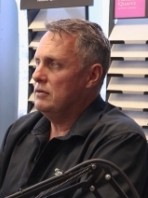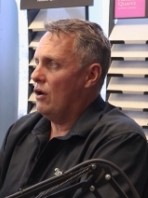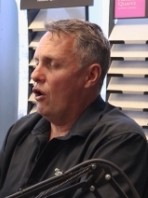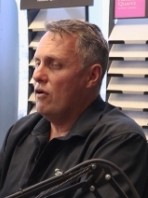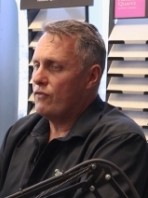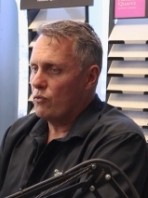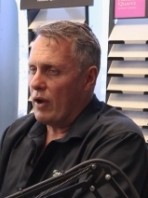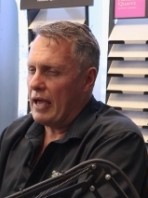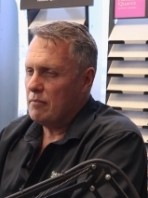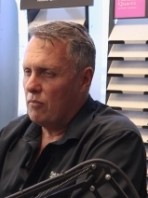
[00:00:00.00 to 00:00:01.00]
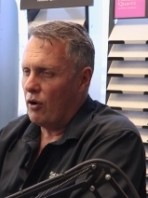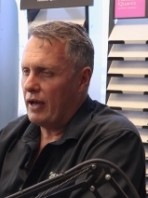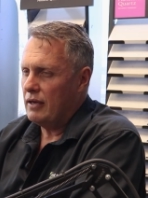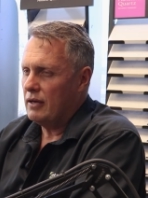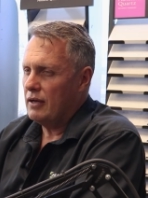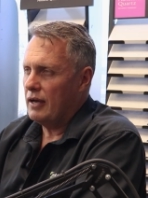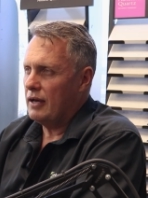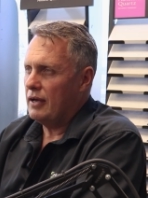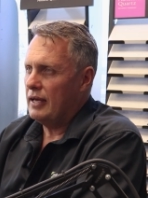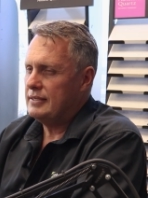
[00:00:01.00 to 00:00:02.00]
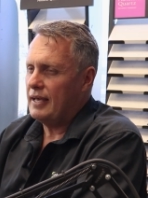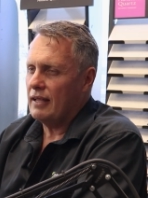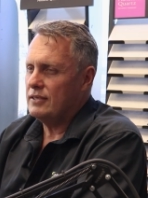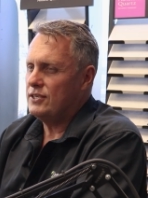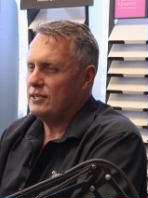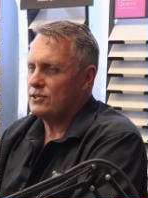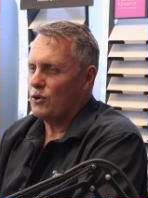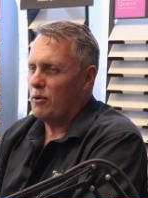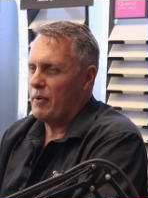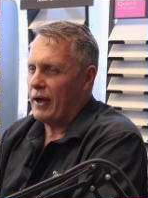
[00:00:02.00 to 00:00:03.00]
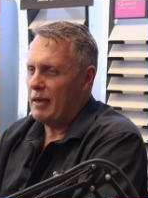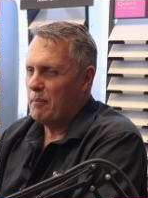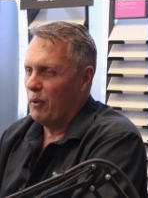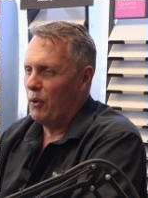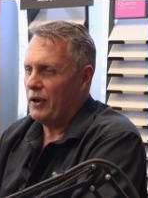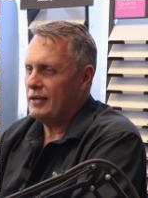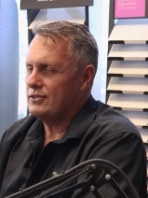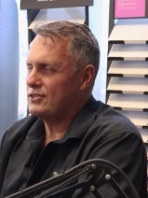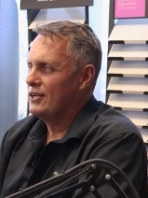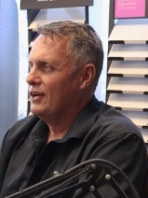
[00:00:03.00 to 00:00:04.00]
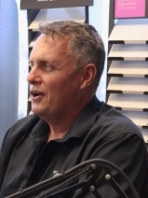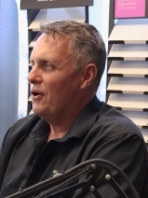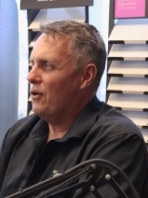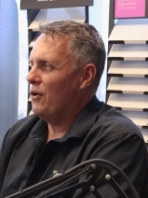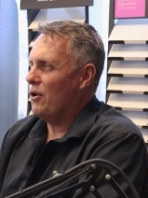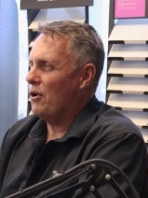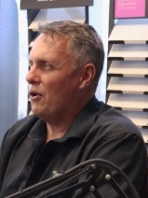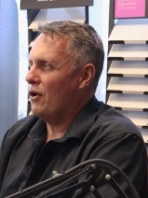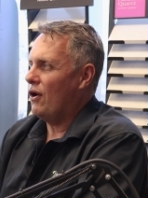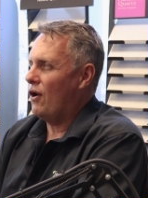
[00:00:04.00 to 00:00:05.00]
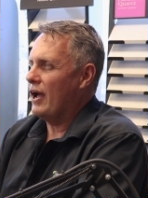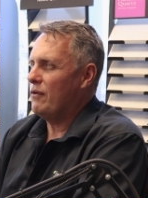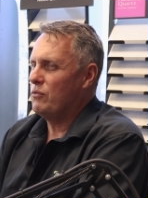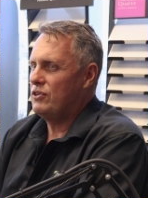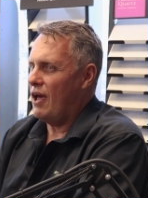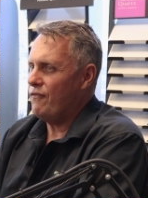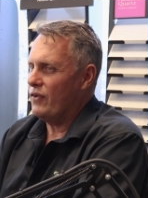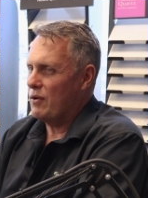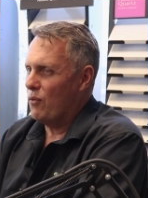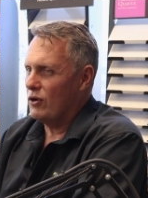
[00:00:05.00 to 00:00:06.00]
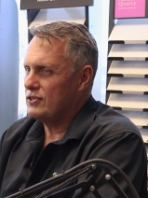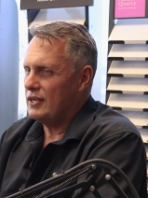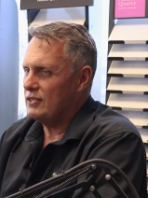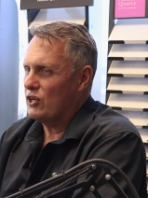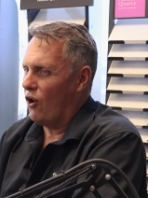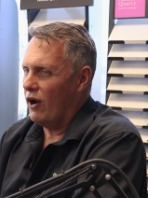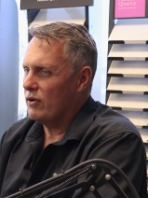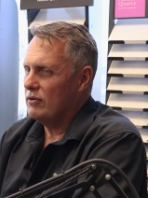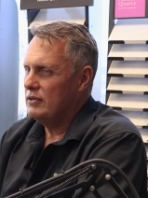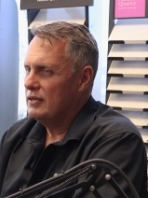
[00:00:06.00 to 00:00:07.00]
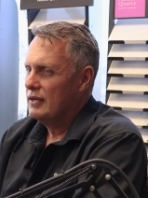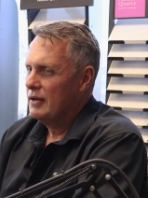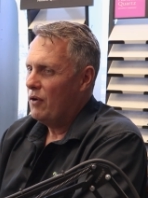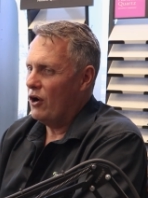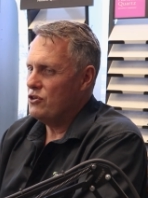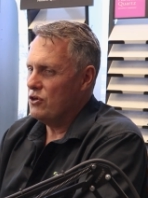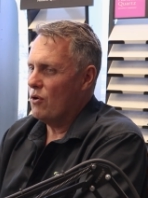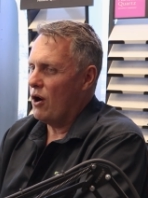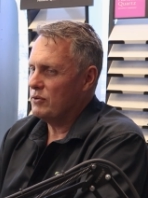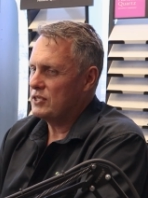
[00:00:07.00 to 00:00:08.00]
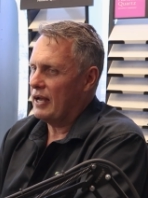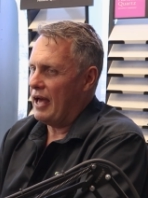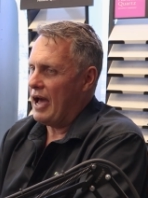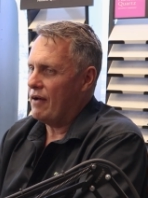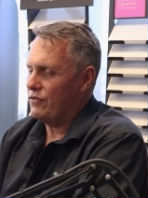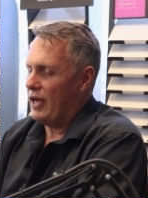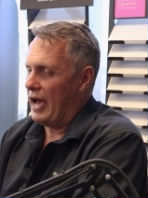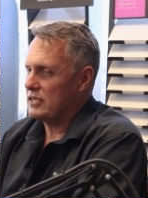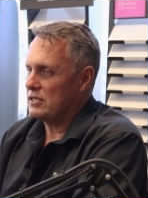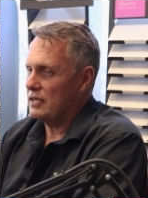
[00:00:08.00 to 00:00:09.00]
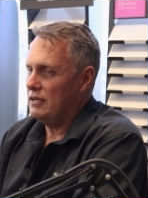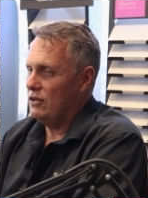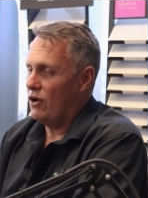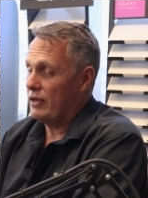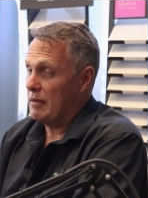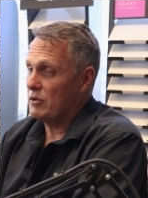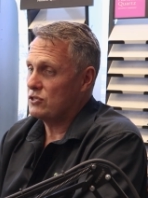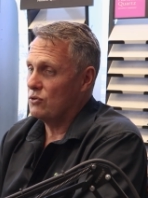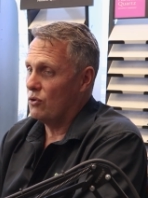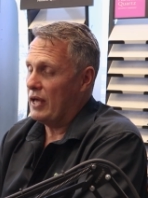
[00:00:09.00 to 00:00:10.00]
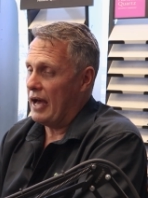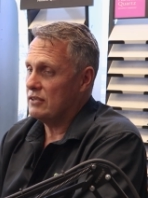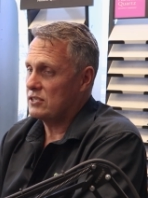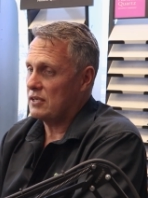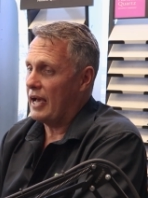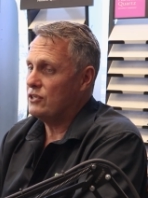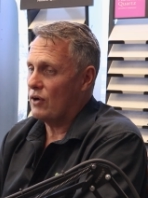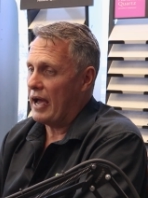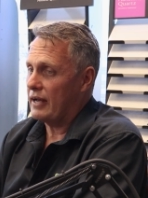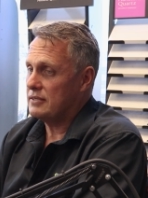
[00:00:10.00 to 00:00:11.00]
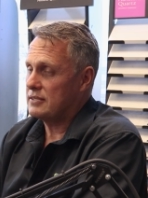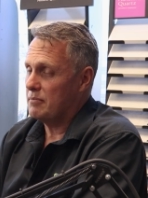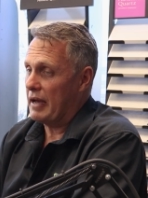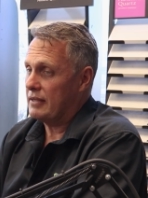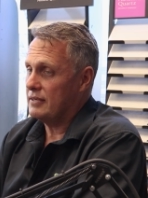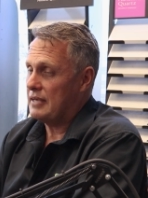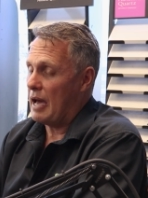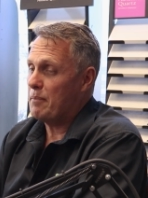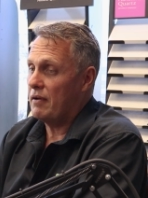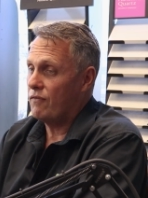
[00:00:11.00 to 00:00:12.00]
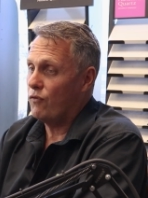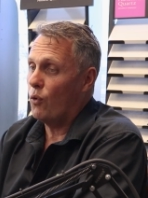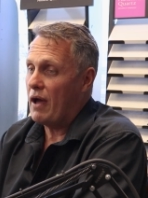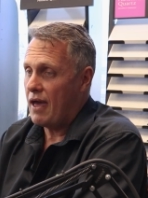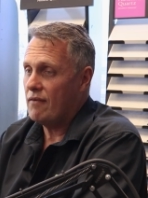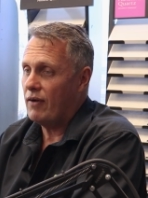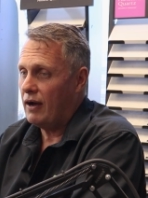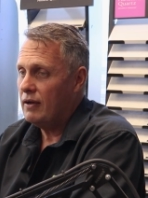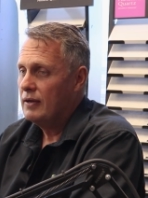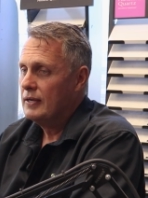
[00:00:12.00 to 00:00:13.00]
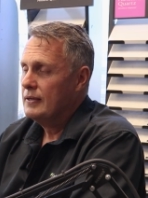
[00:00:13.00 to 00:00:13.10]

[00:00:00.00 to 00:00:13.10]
overrate my intelligence or my importance, or I definitely wasn't entitled. I knew I was going to have to actually, you know, get my sword out and slay dragons to make this happen forever.